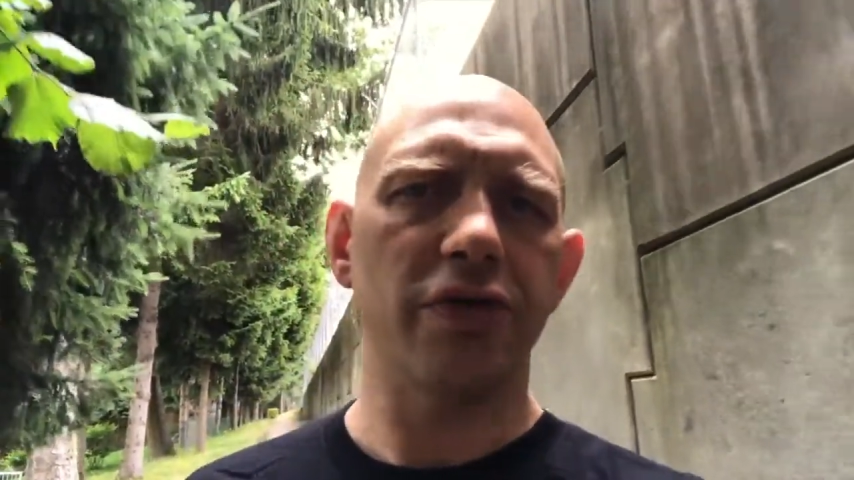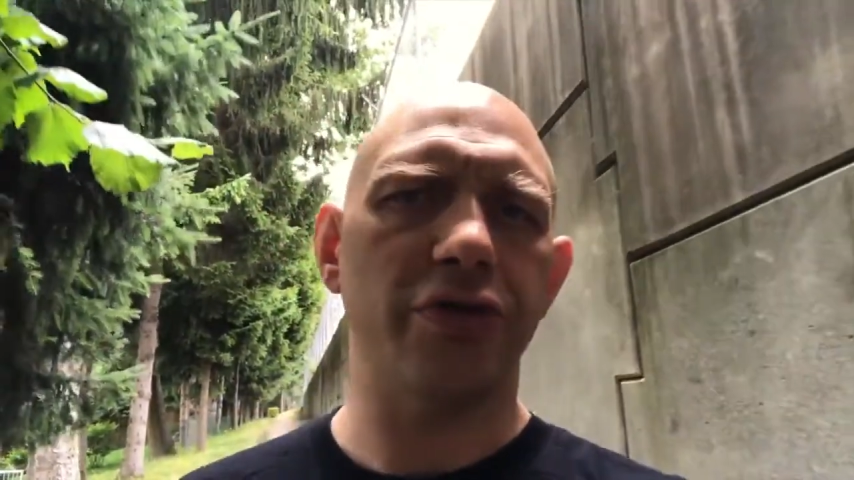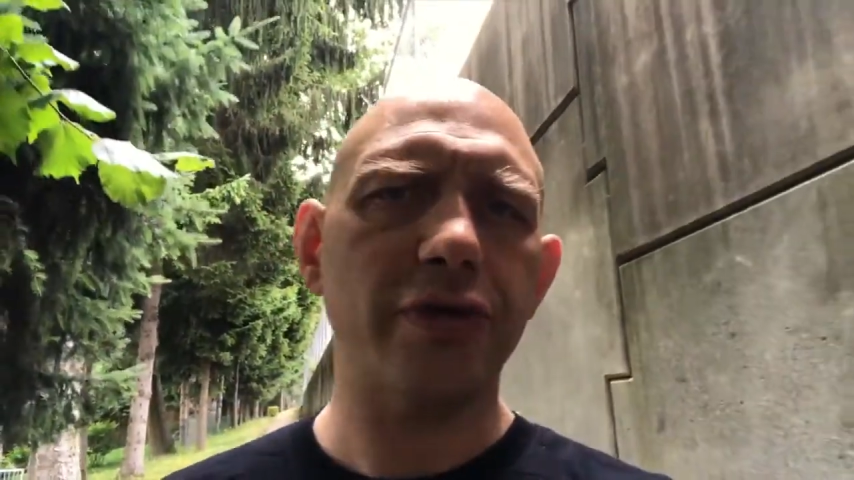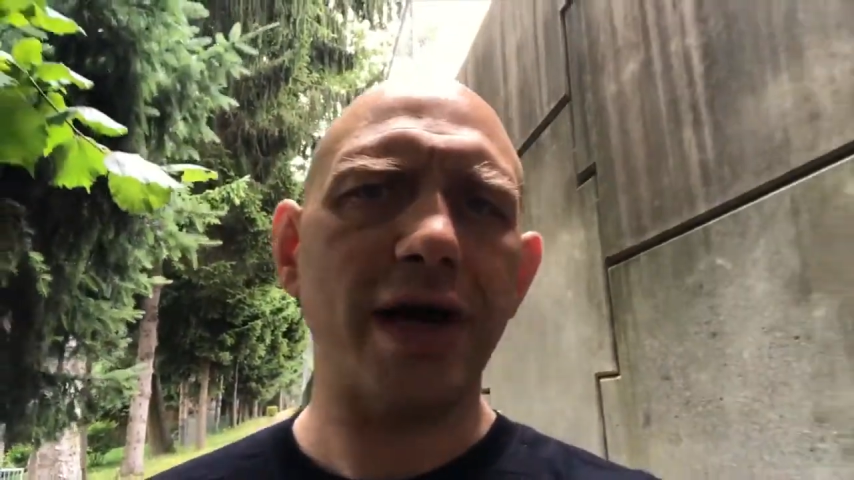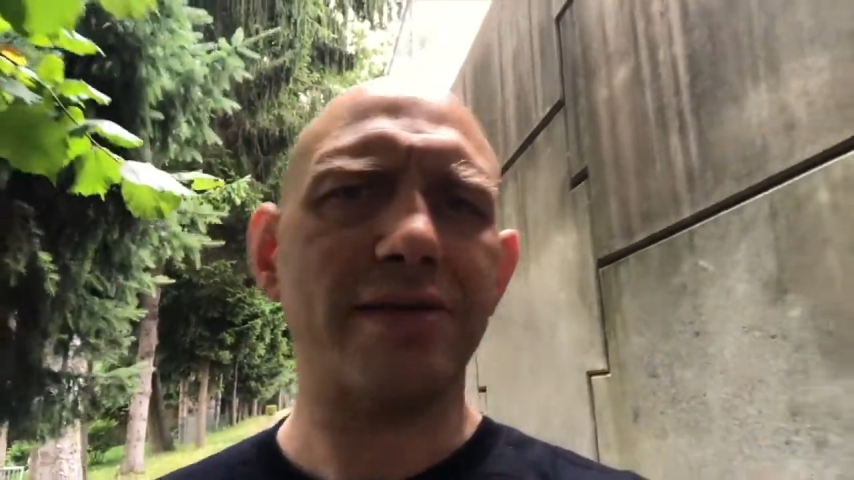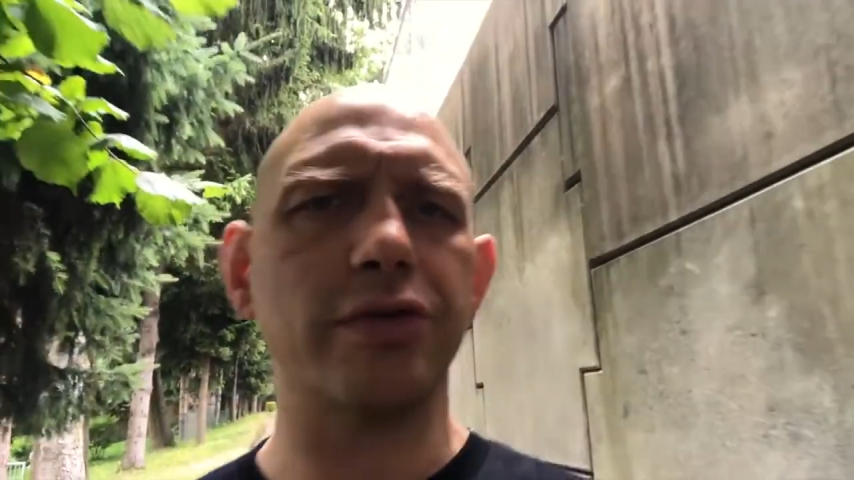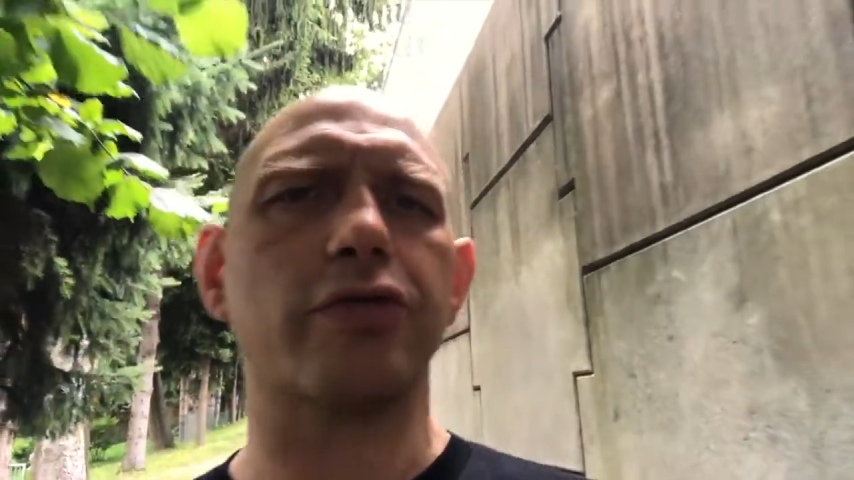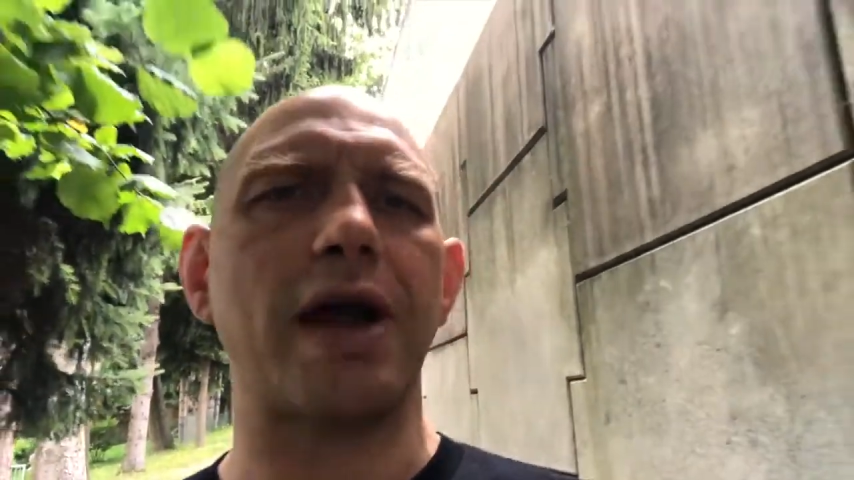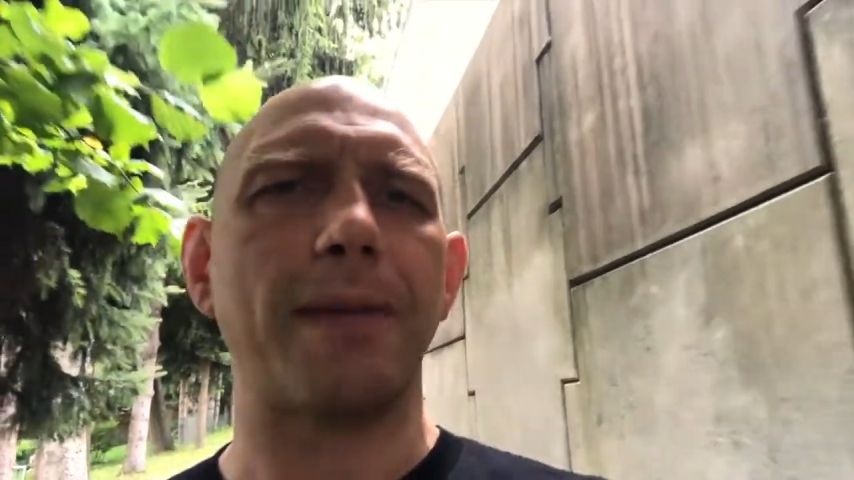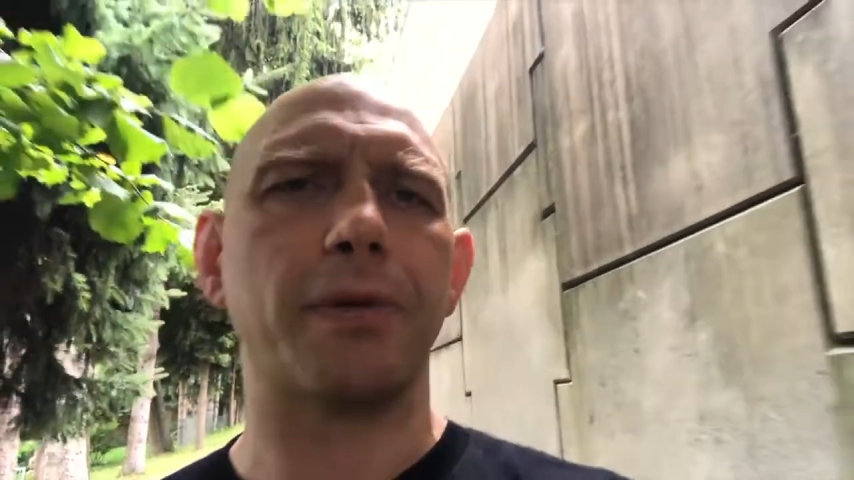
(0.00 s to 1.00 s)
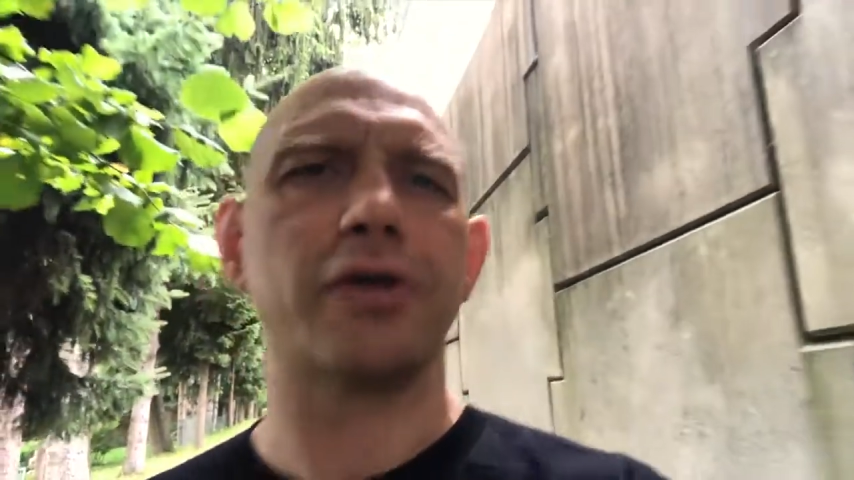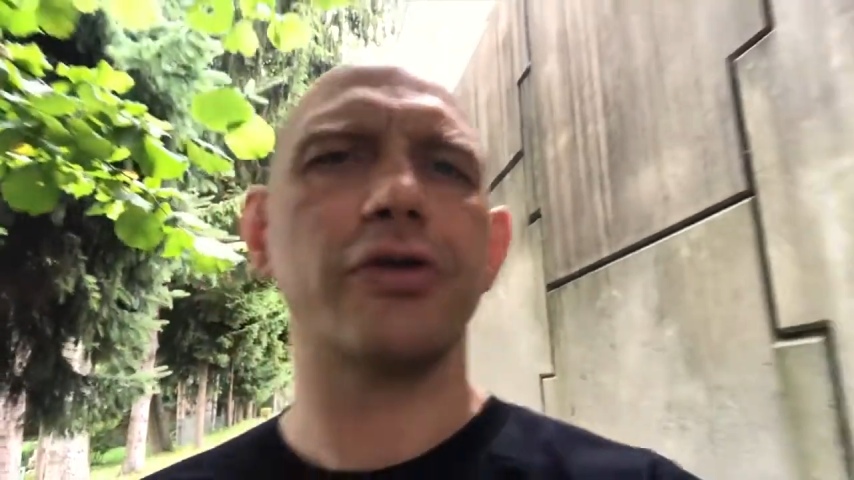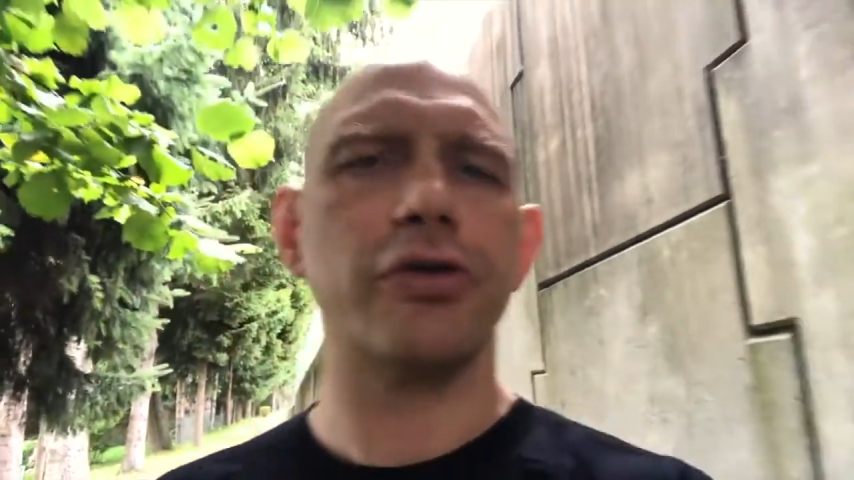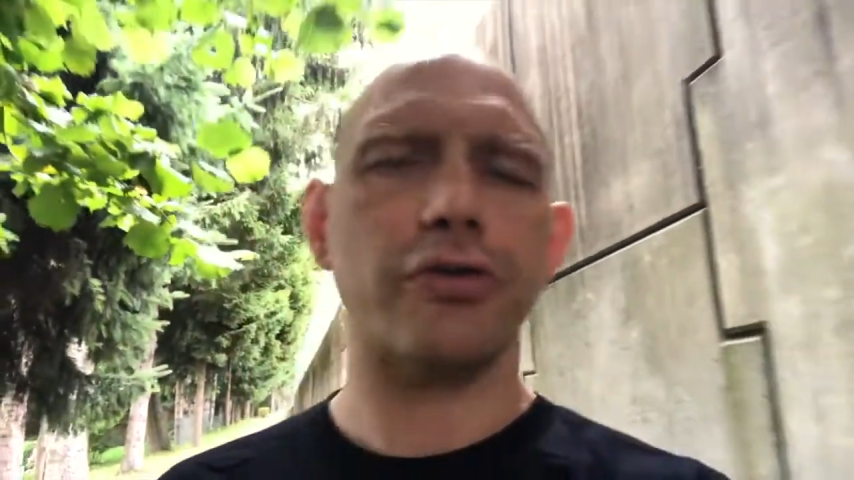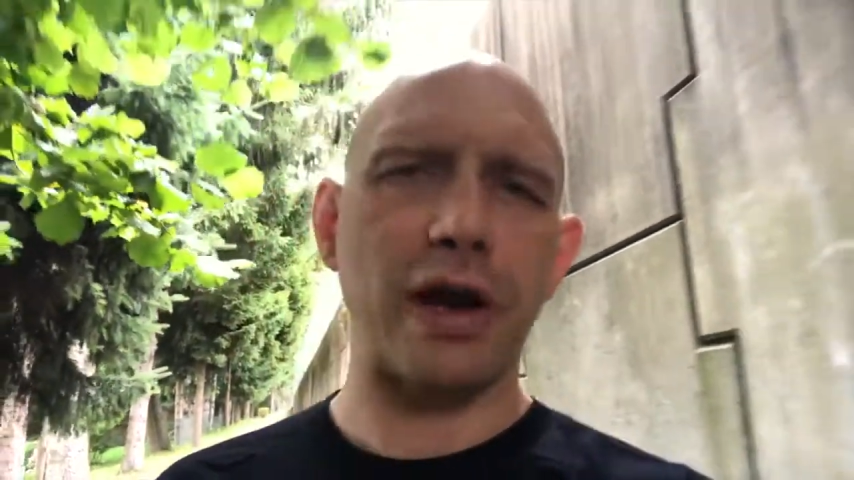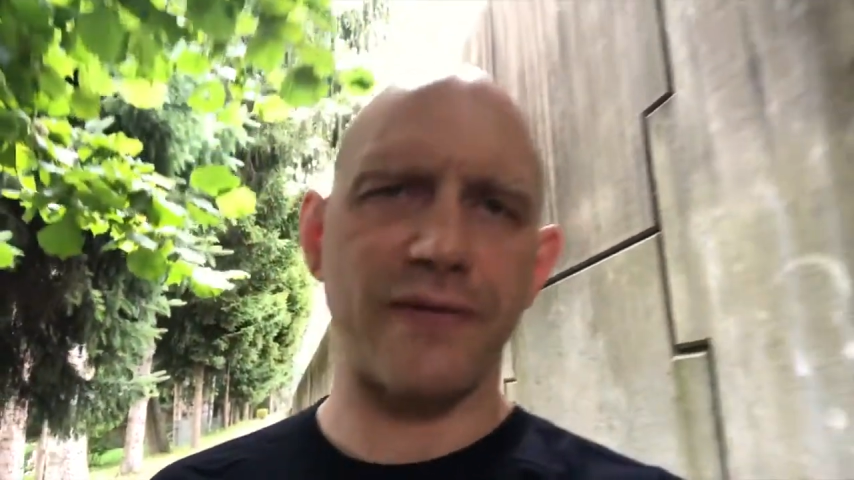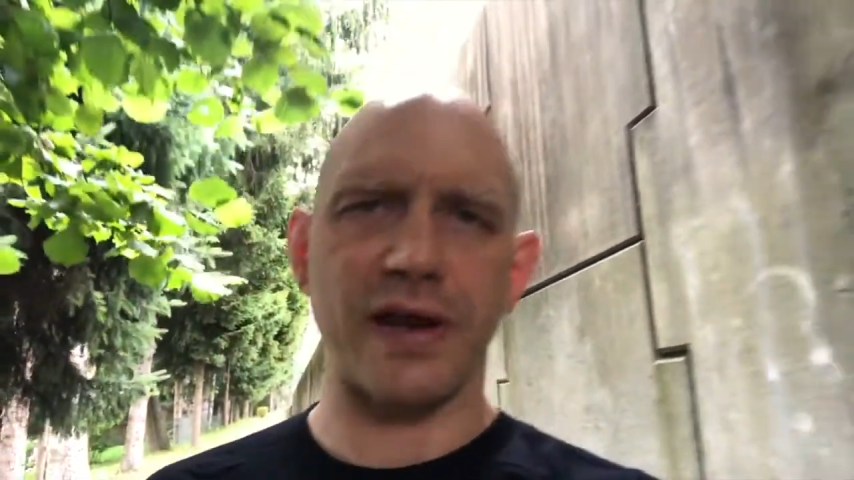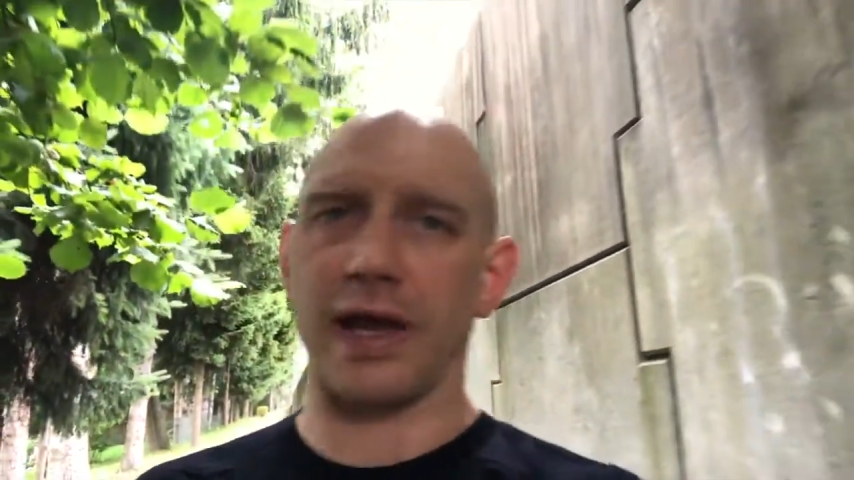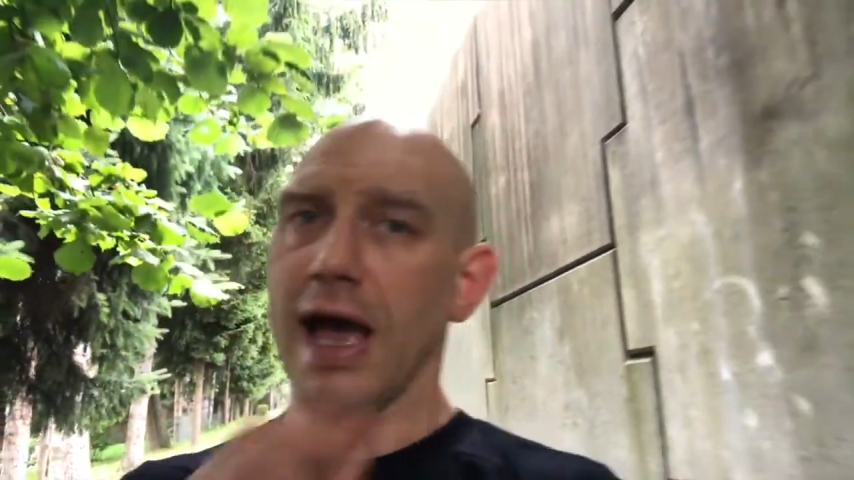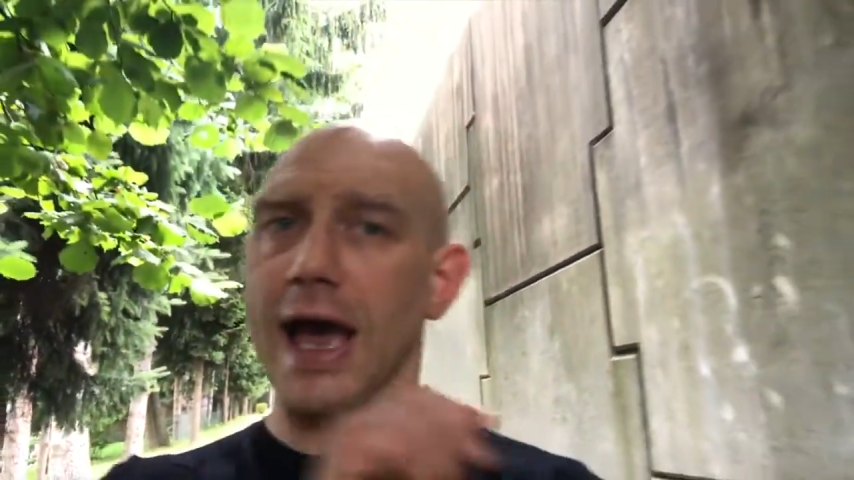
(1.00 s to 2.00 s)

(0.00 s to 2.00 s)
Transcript: do you guys do grappling? Do you do ground fighting?